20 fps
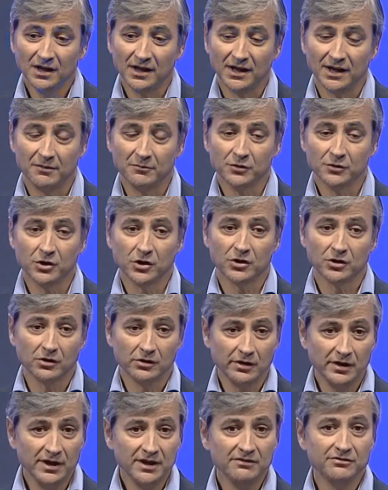and I'm going
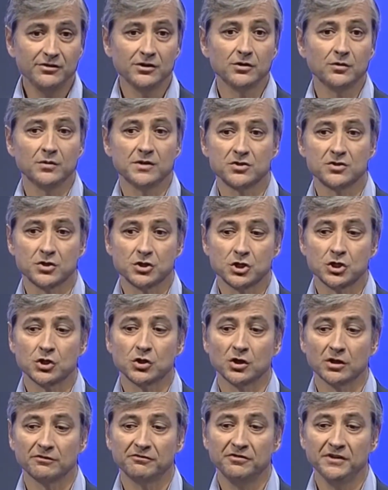to leave you with a
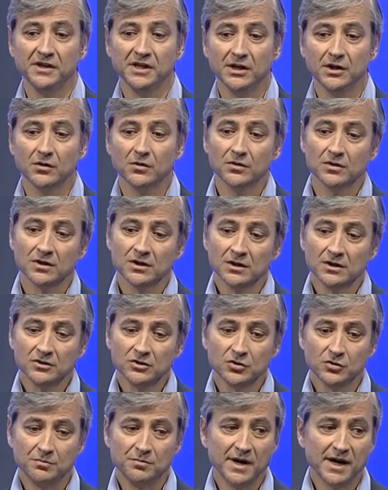short video
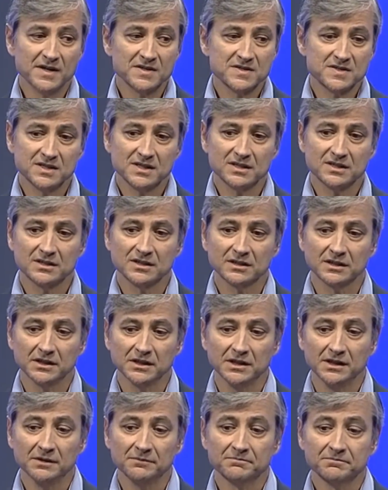to
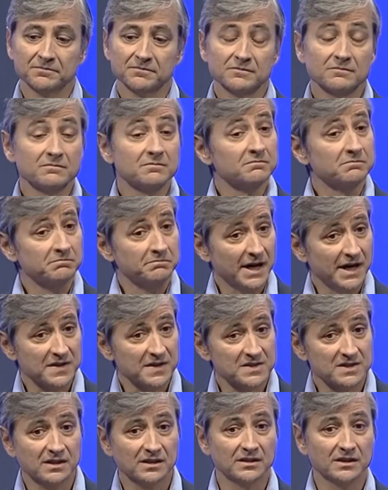basically
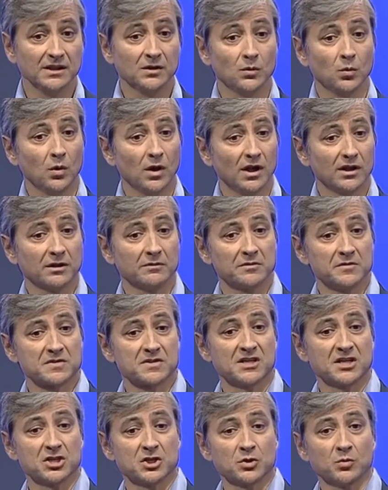welcome on
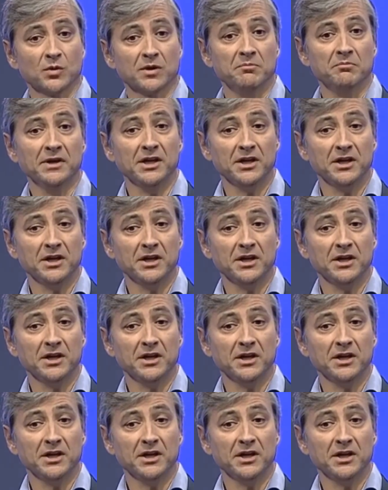stage in 1